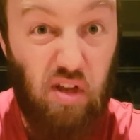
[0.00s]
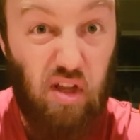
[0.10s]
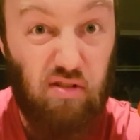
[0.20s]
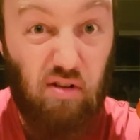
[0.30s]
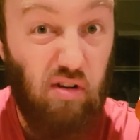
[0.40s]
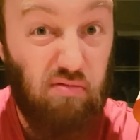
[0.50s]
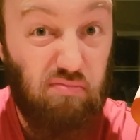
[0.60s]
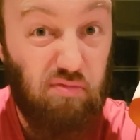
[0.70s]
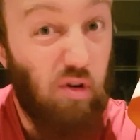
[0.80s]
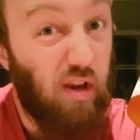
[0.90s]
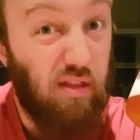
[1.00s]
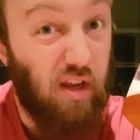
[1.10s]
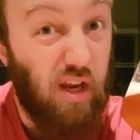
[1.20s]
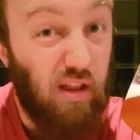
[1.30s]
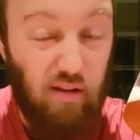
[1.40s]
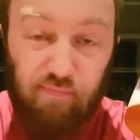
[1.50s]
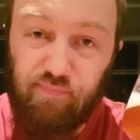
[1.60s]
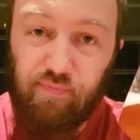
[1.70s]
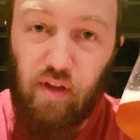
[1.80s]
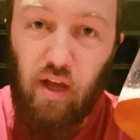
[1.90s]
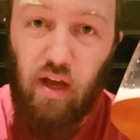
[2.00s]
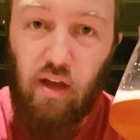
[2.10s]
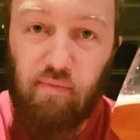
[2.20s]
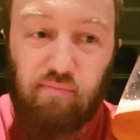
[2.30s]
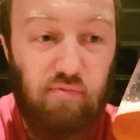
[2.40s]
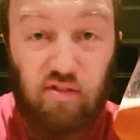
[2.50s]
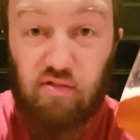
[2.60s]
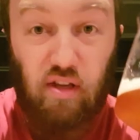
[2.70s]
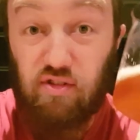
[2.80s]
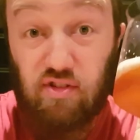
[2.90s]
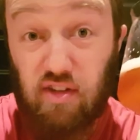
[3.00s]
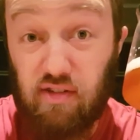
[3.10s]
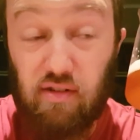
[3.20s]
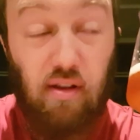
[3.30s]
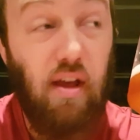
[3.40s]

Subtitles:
It's not a great thing either. It just is.